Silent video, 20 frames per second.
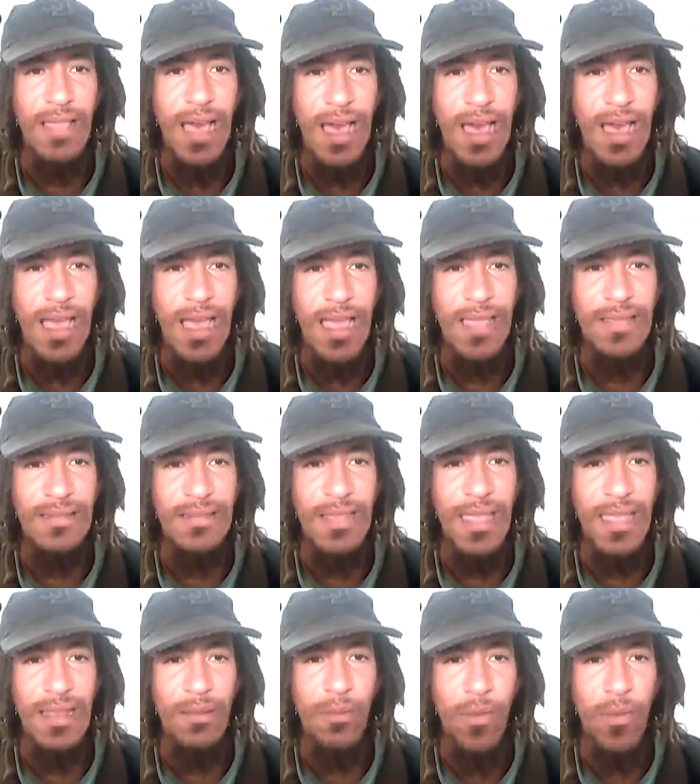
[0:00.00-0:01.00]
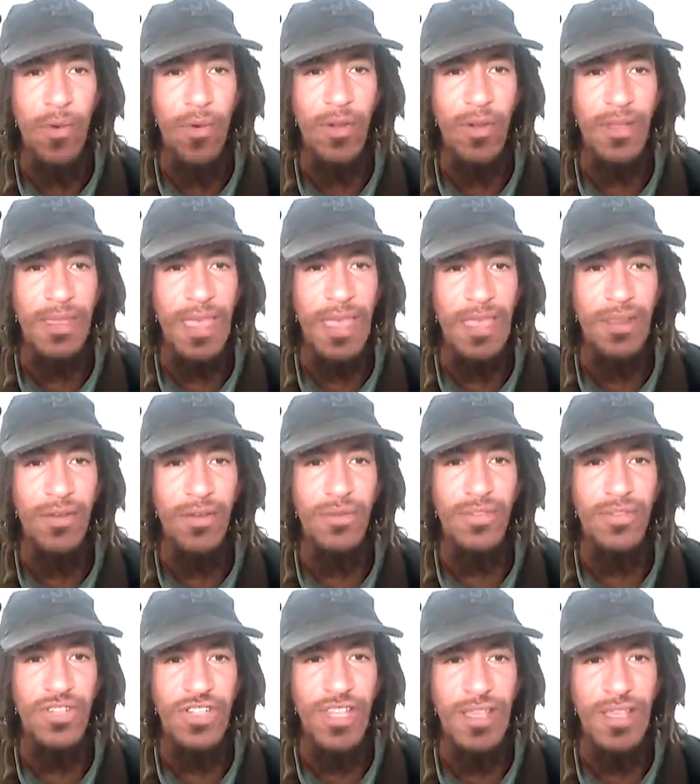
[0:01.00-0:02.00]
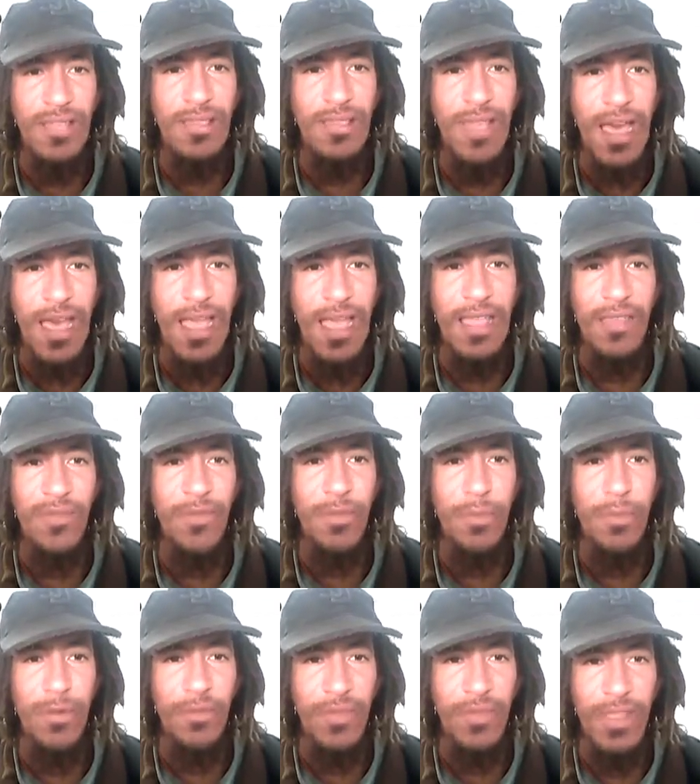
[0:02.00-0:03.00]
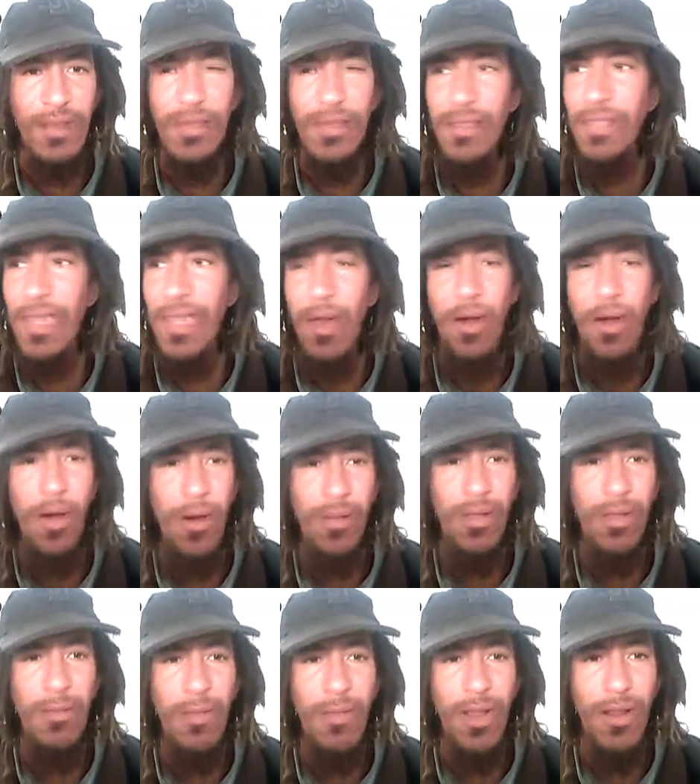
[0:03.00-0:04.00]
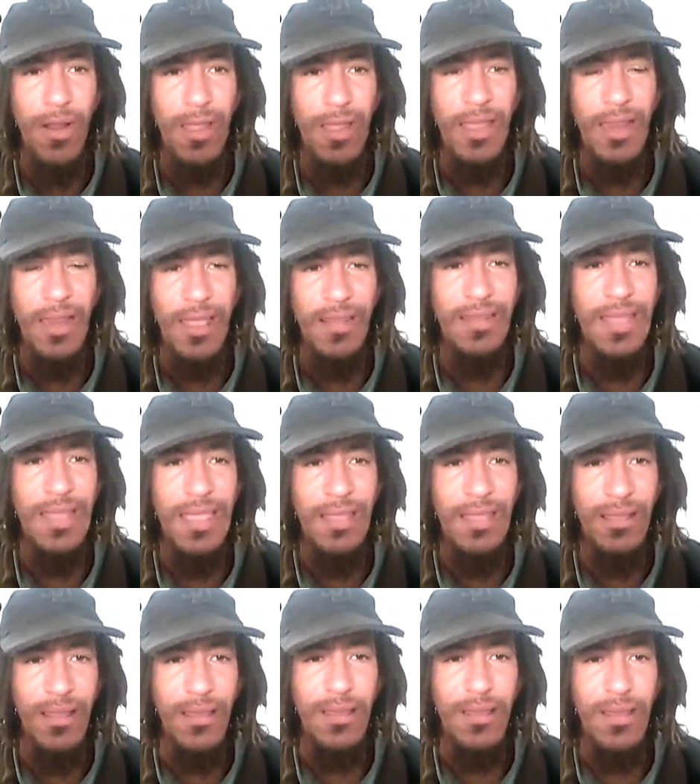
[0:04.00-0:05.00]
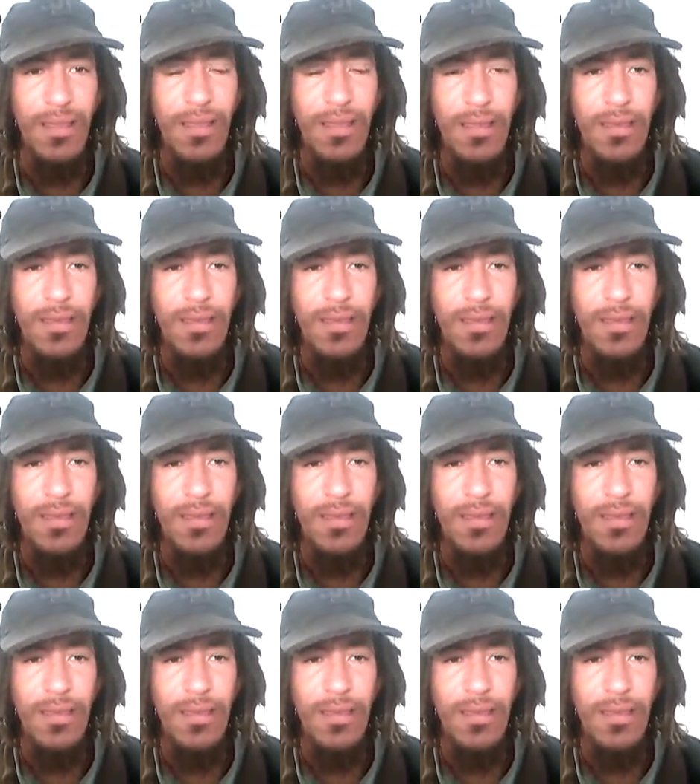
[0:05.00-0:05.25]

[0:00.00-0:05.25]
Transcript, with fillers: lies, and more ghetto shit lies for Perlita and the all American Antilla